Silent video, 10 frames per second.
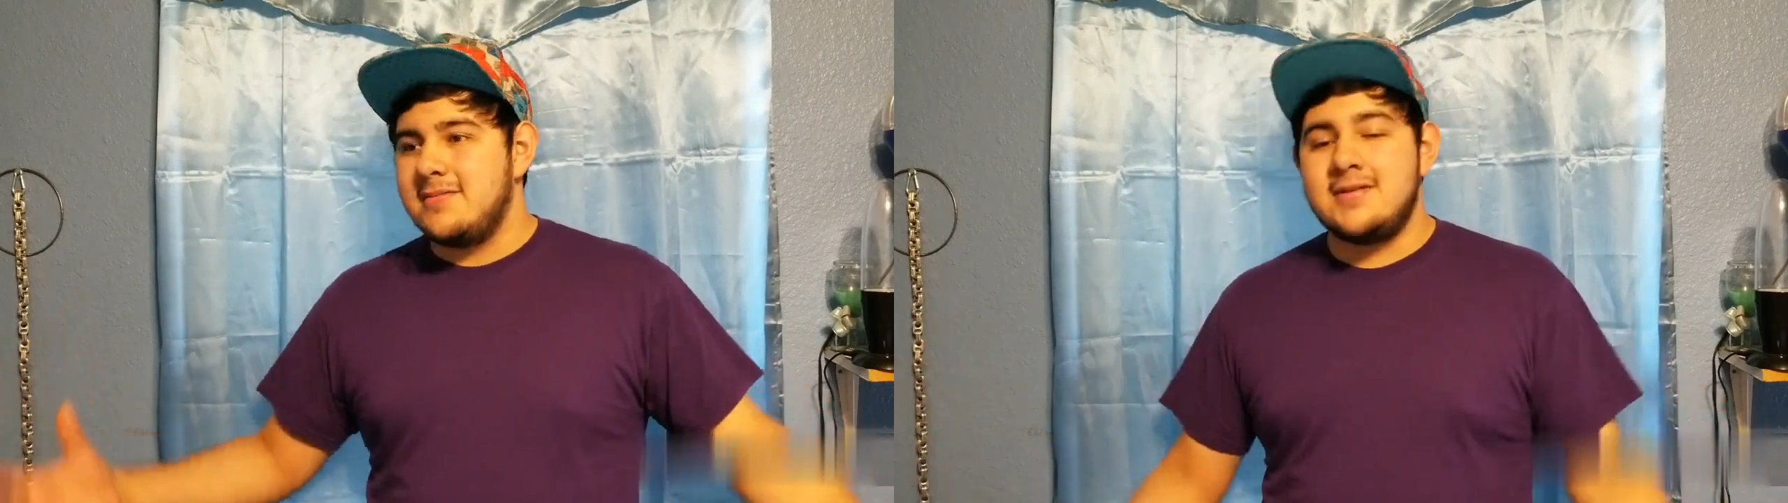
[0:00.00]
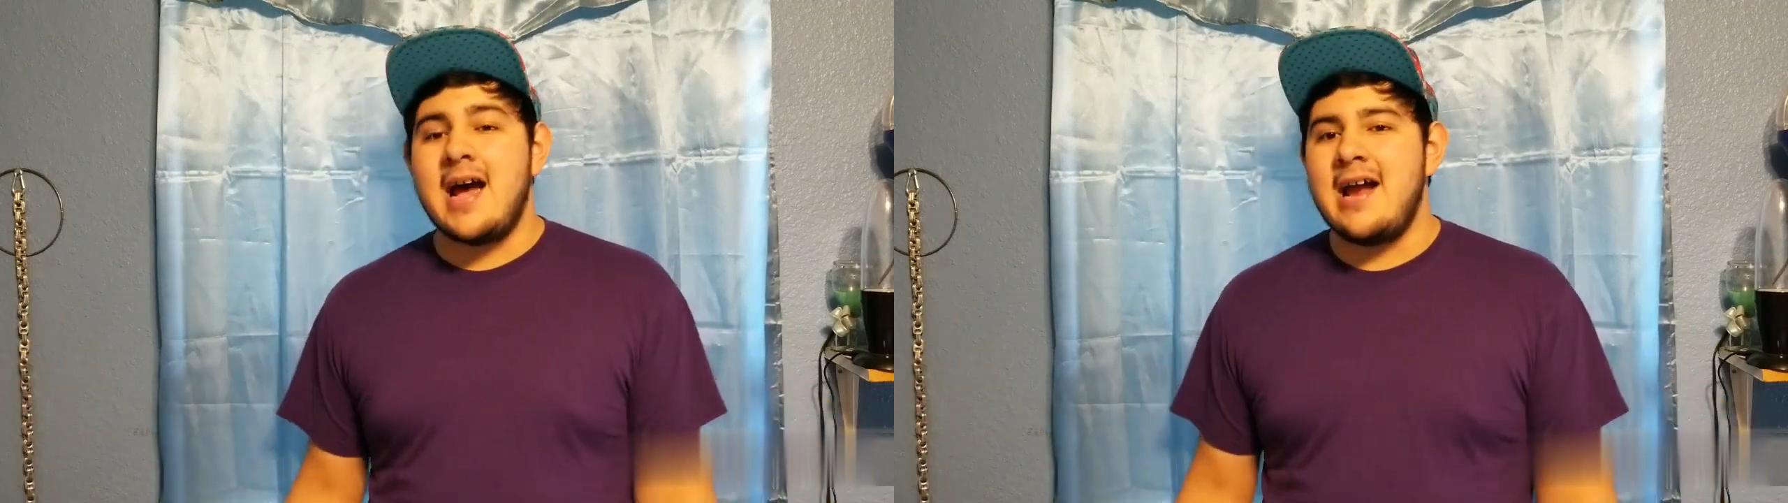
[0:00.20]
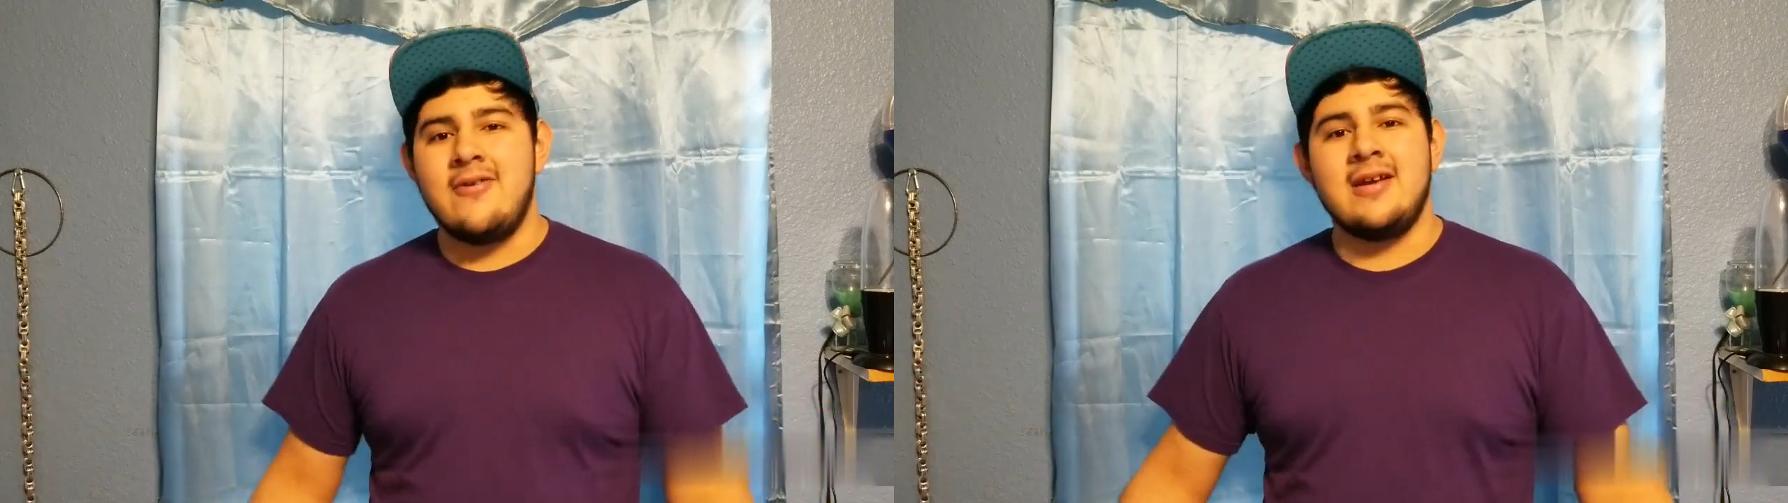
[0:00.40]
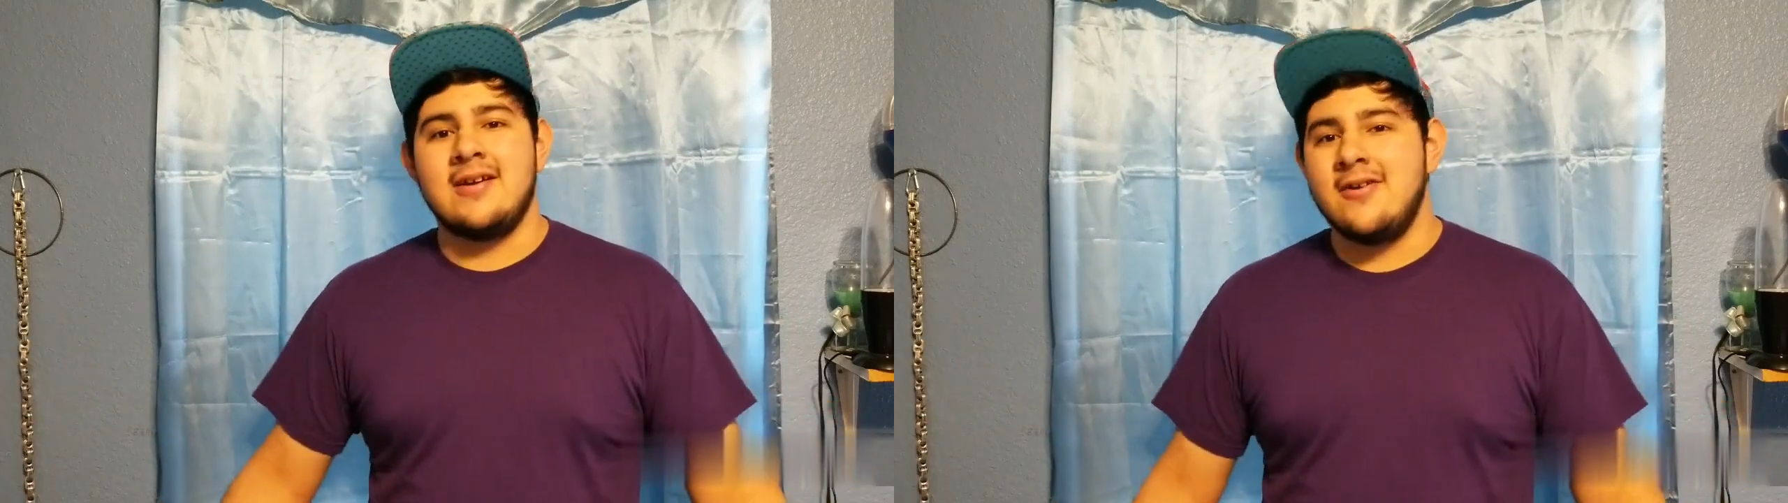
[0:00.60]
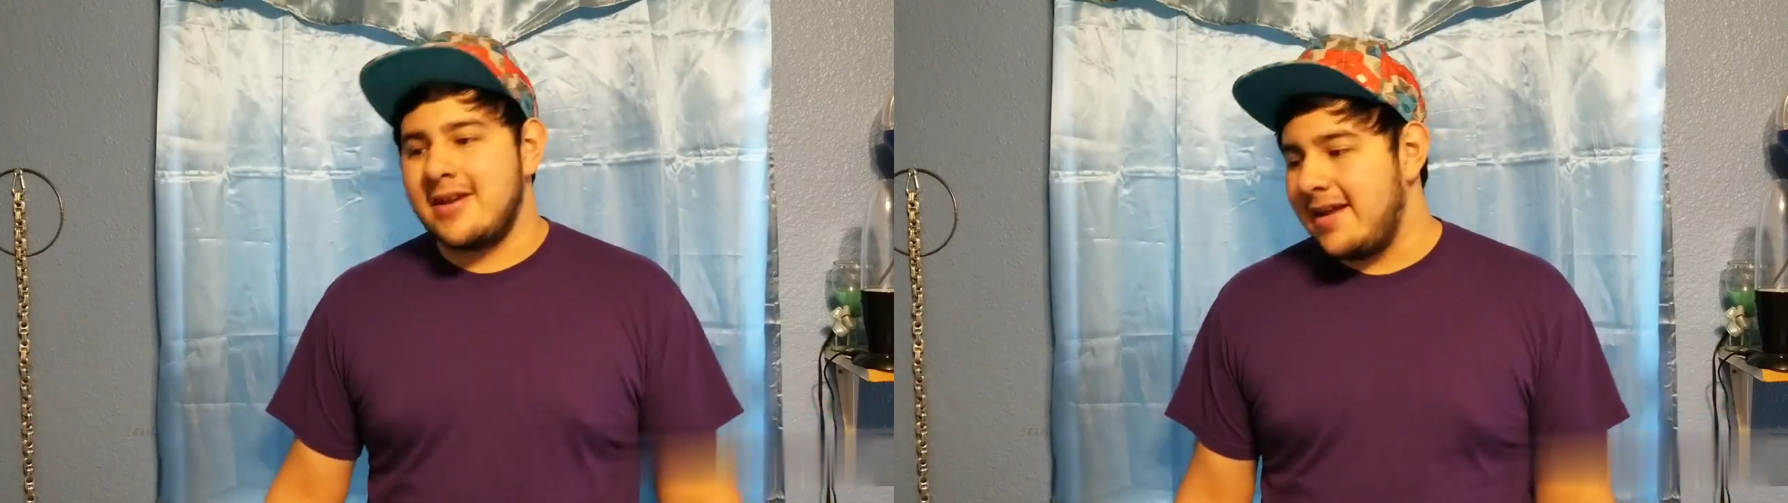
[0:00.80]

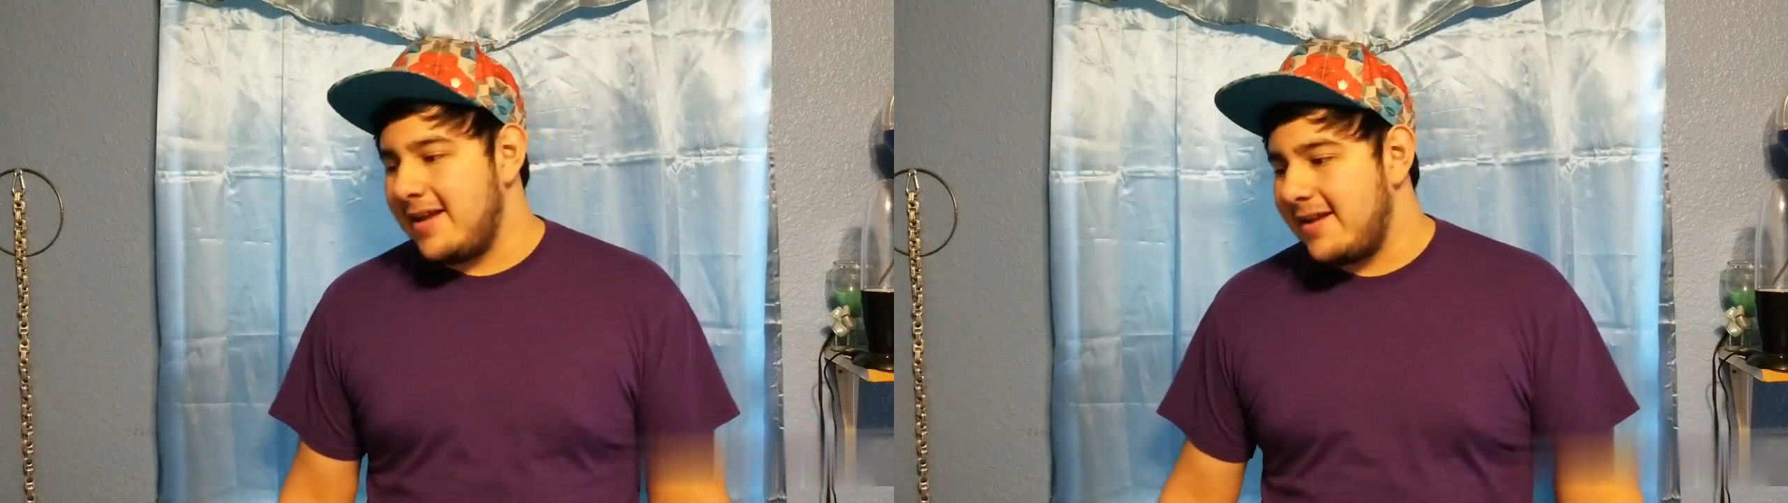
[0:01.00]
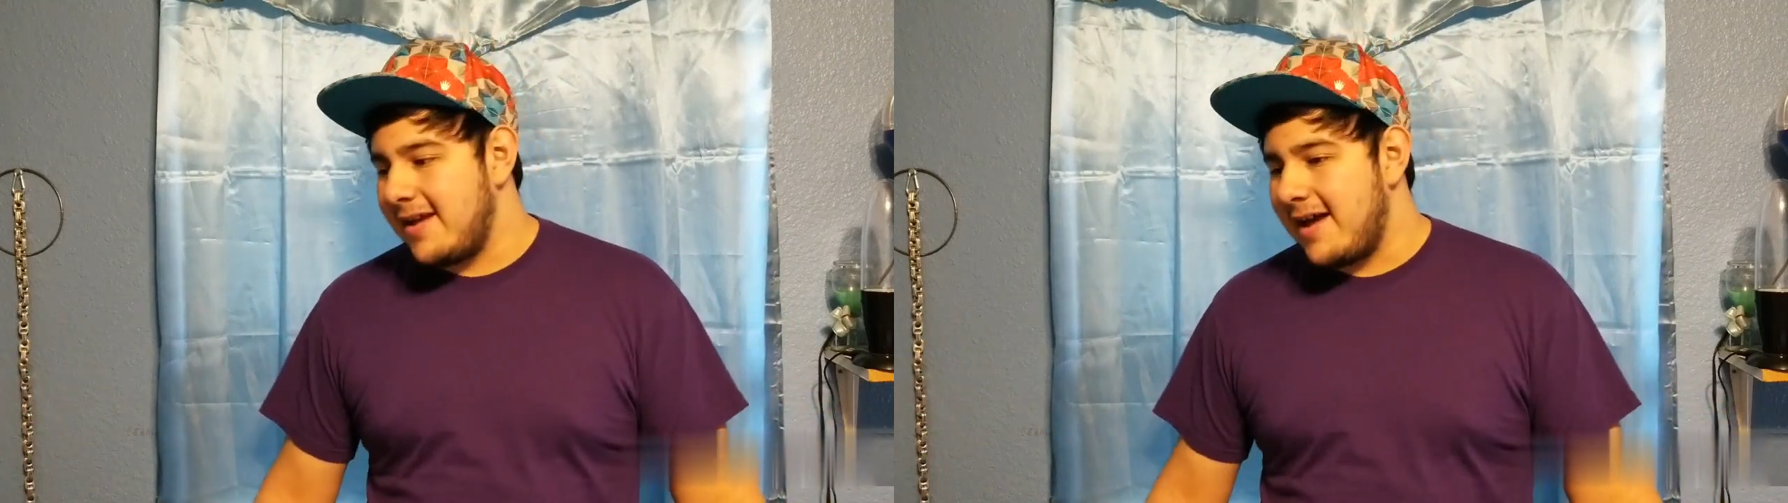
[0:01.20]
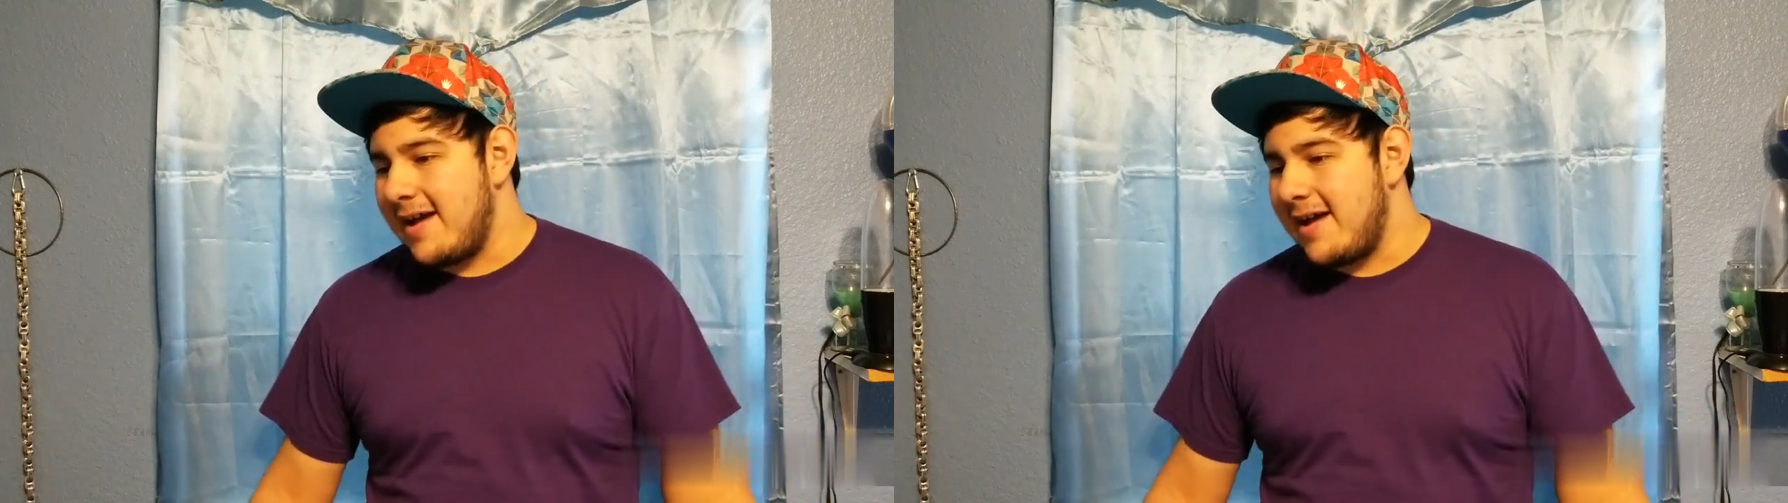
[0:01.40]
tiring, okay?